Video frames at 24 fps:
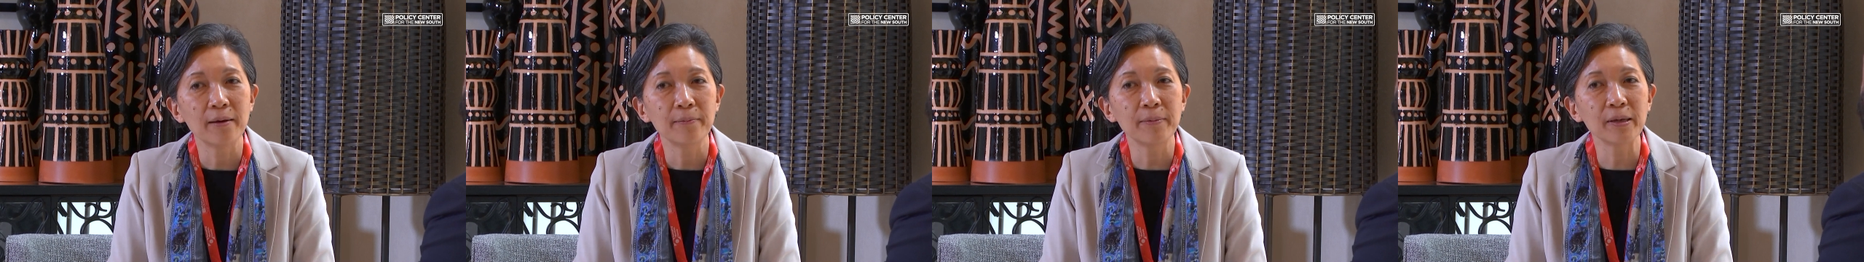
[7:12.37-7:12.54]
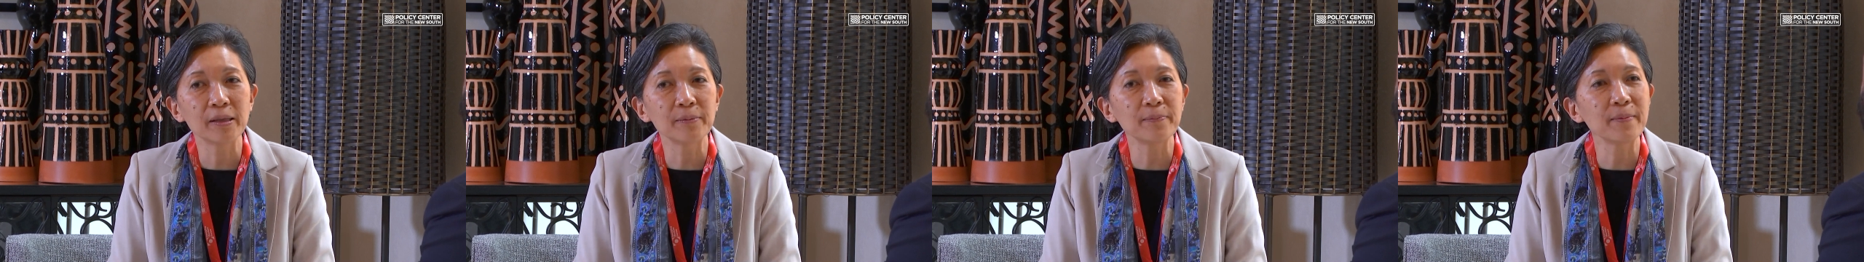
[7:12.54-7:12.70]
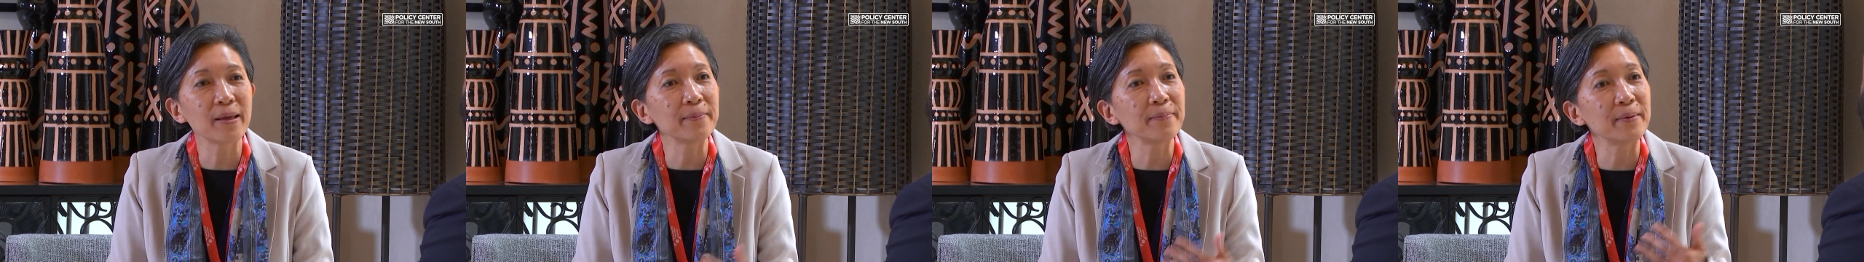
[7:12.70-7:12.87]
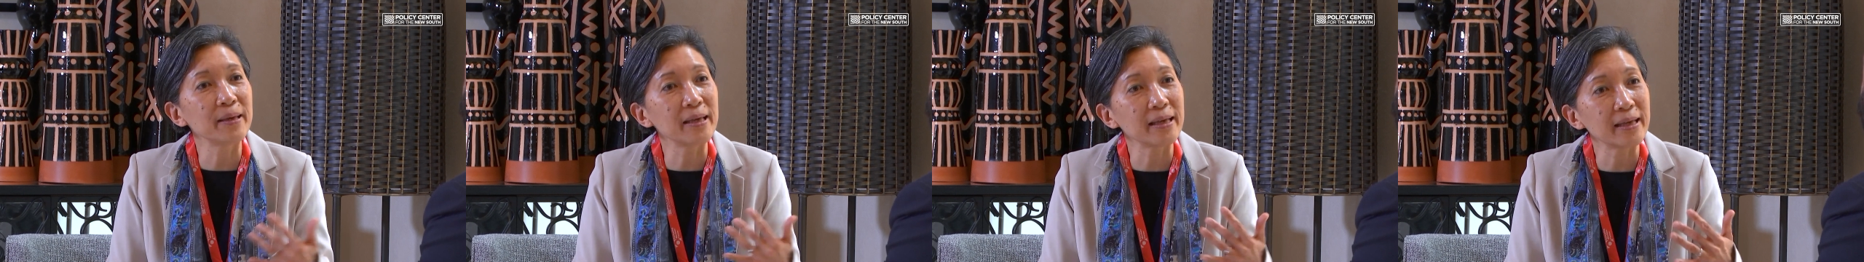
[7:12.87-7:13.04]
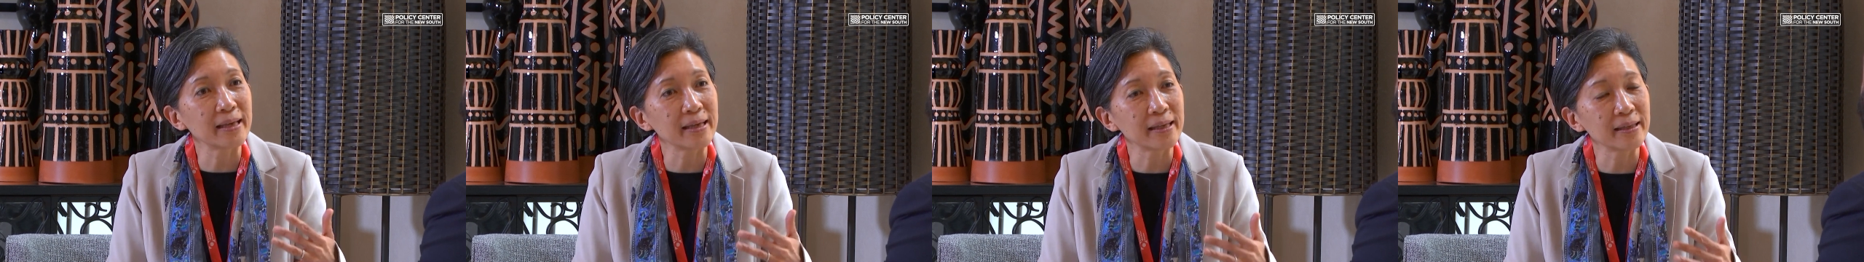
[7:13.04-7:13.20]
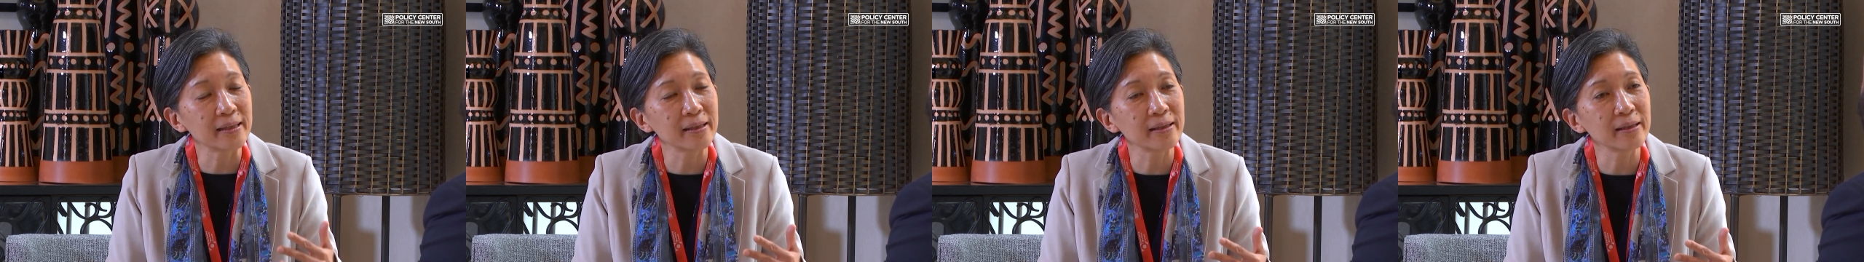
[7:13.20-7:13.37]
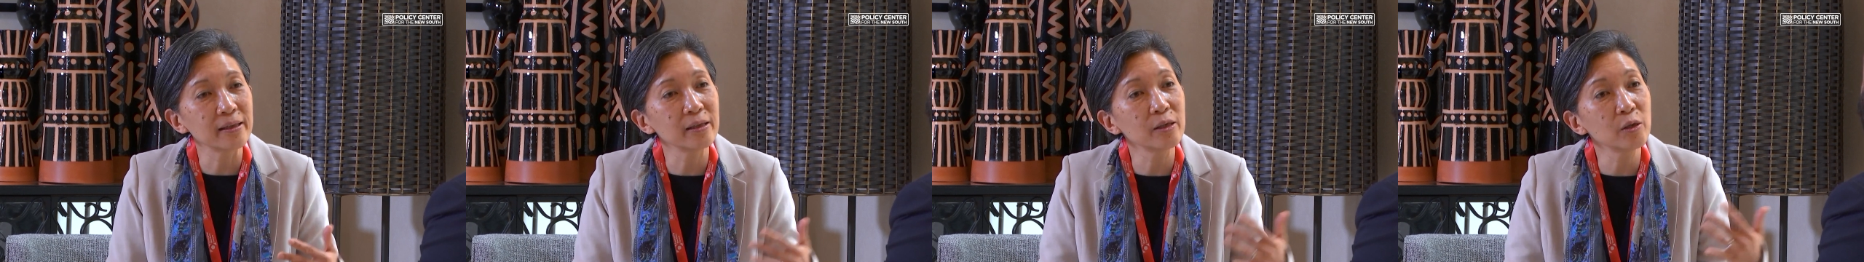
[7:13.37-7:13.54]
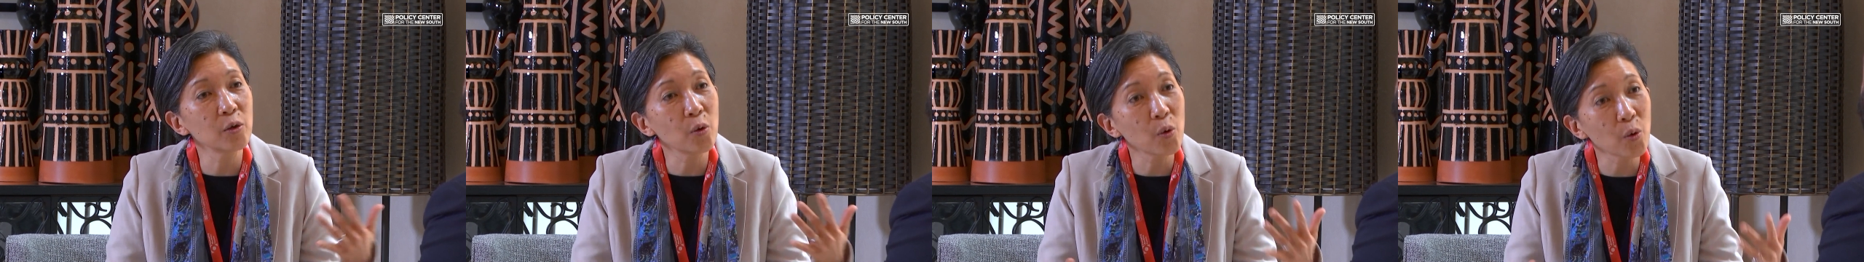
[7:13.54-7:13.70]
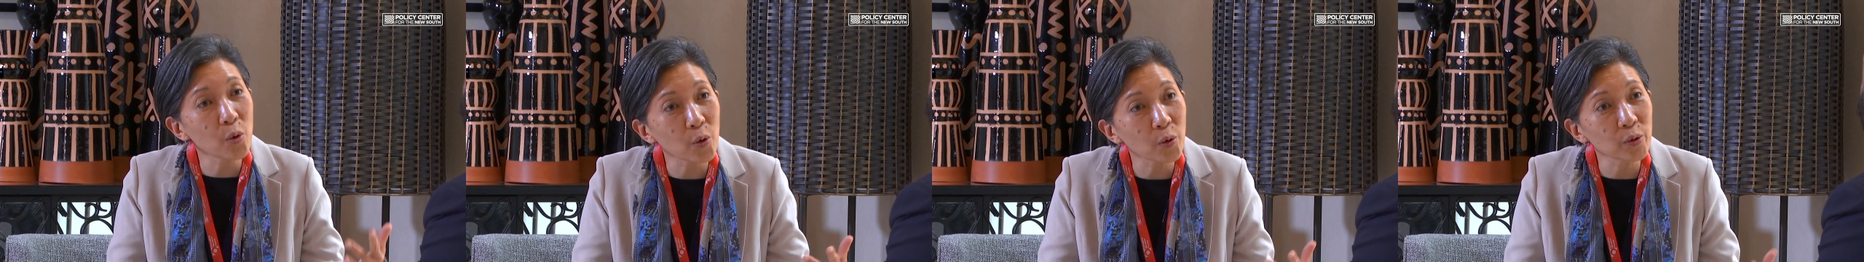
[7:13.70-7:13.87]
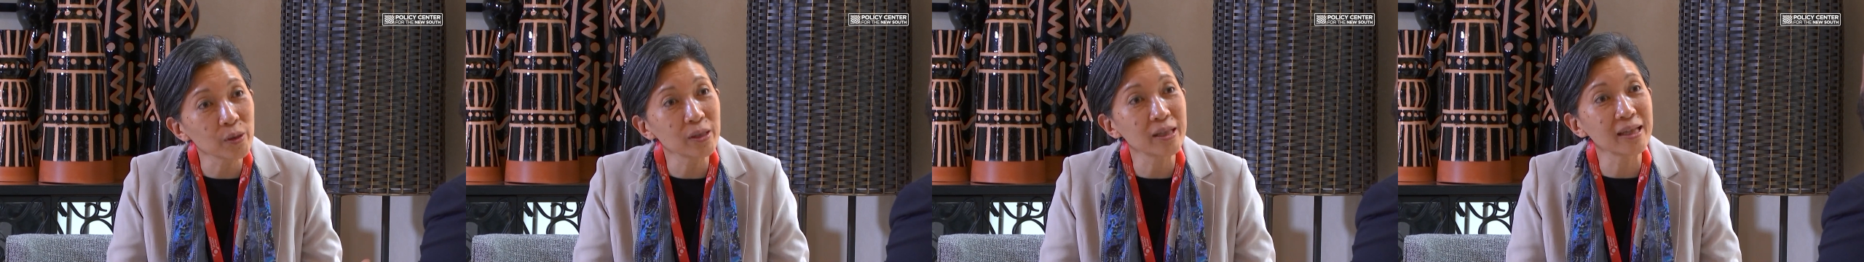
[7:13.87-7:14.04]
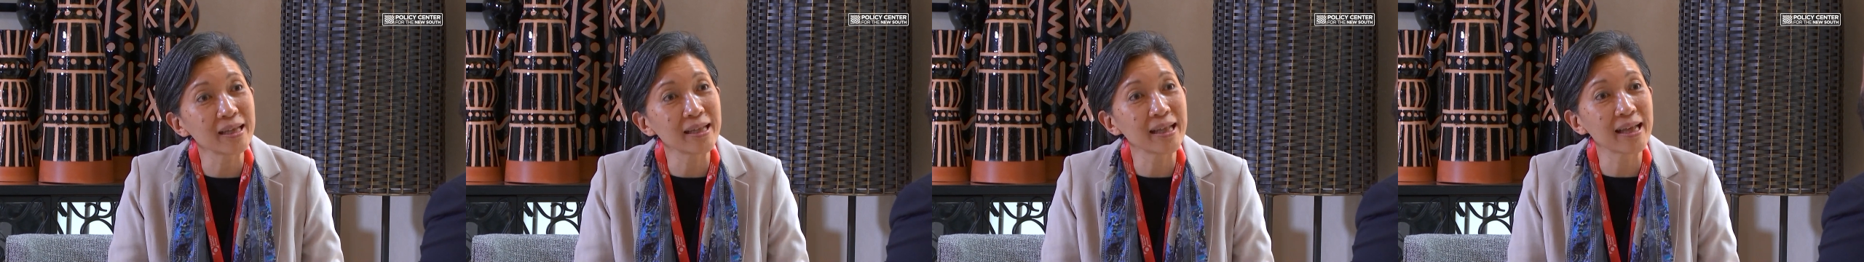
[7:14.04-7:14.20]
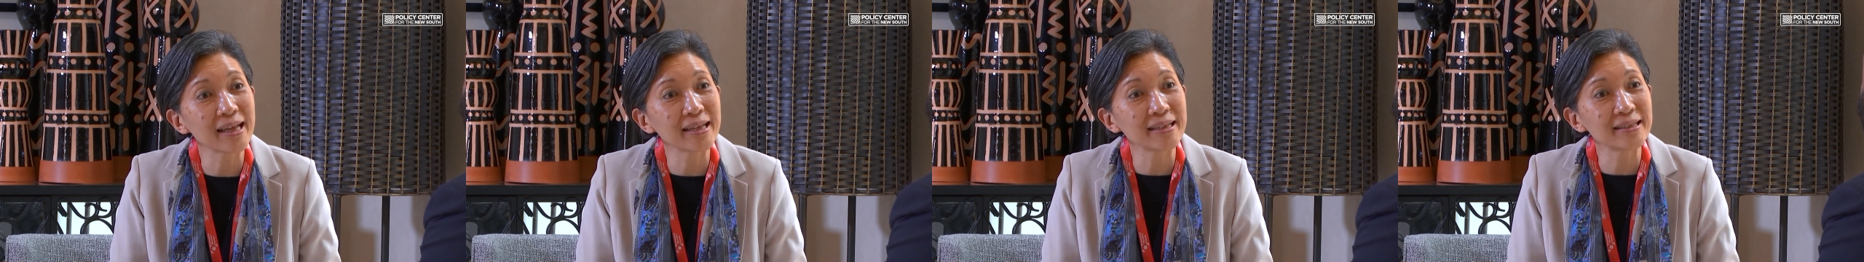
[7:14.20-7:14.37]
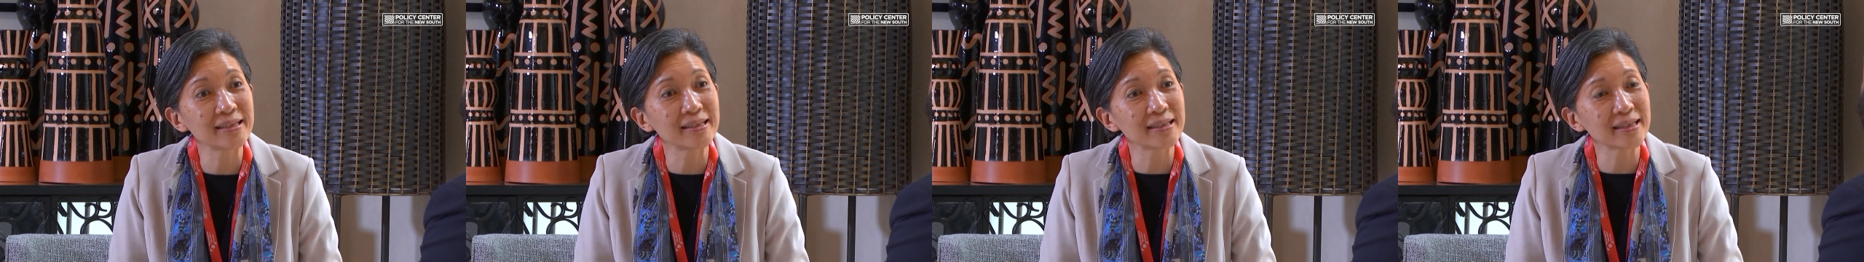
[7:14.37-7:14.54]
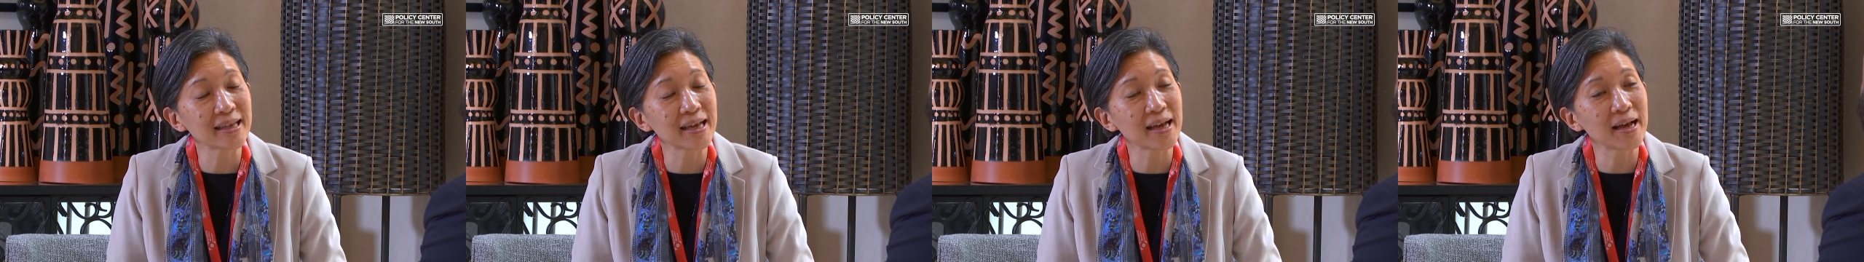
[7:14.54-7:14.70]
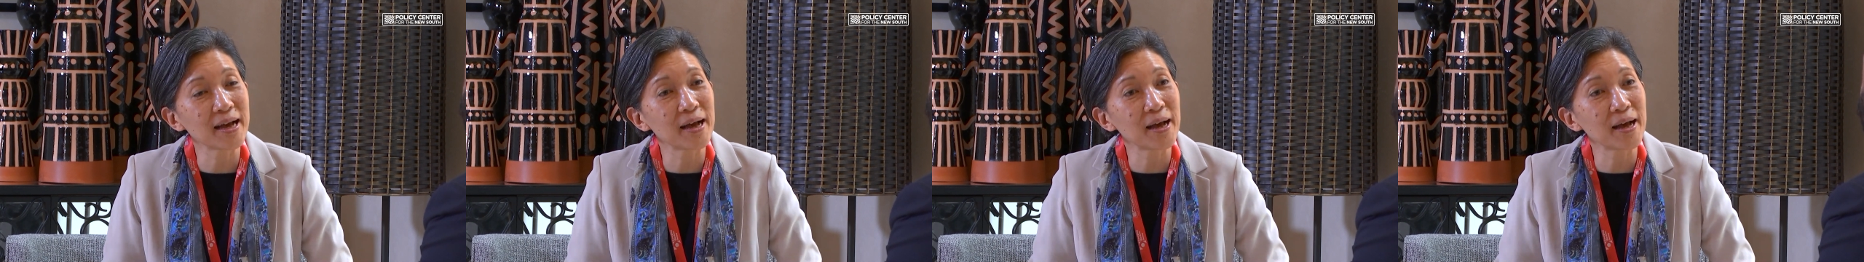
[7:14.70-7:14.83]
But maybe in your continent's